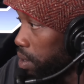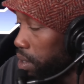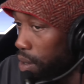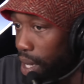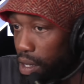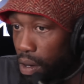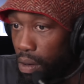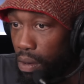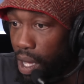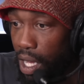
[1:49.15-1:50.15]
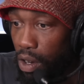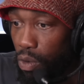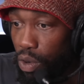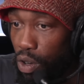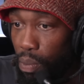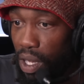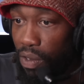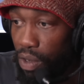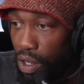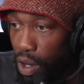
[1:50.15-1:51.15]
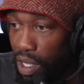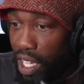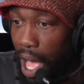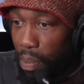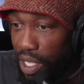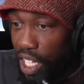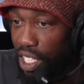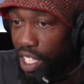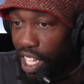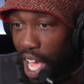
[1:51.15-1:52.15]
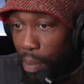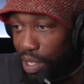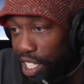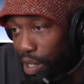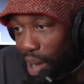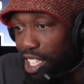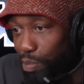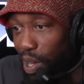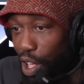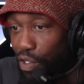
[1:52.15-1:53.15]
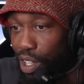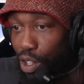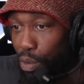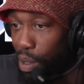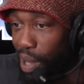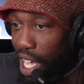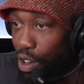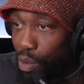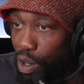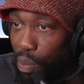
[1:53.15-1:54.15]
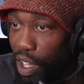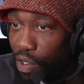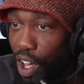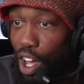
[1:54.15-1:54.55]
So ain't no real beef. It's competition, and competition might spill over a little bit, but ain't no real beef.